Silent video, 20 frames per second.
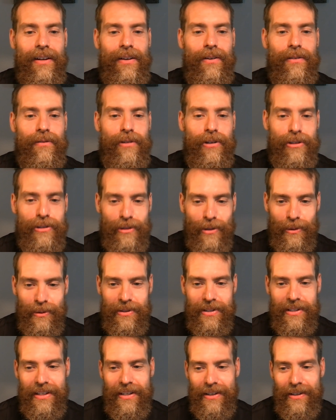
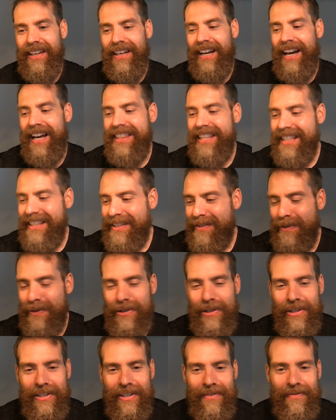results here. I thought this was
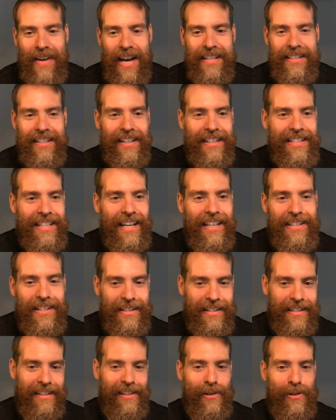just a fascinating test. This
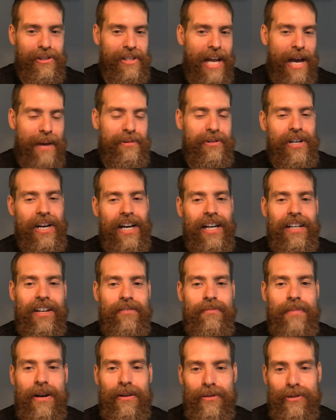is a little snapshot of
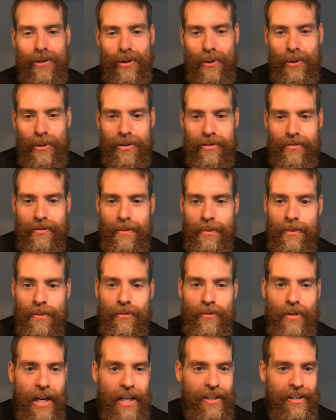my results from
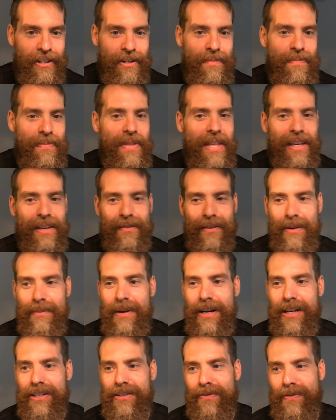Rainer. Thank you very
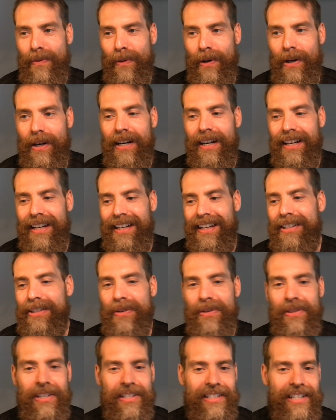much for
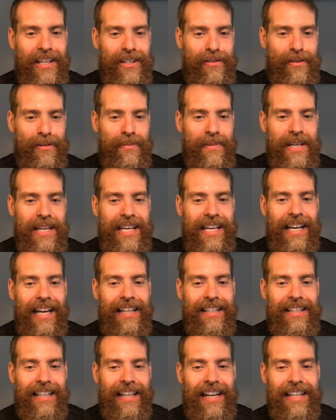doing this test for me,
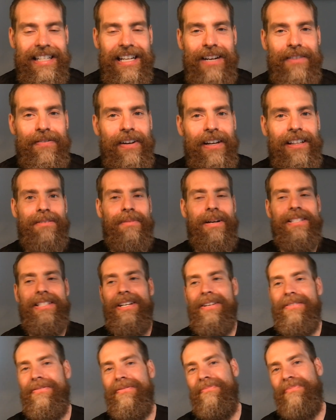and then identifying
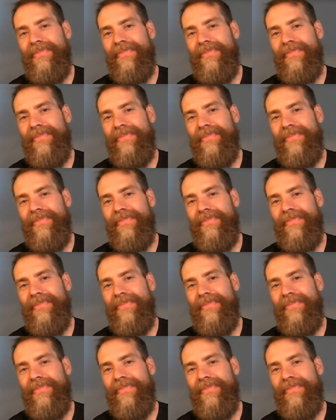myself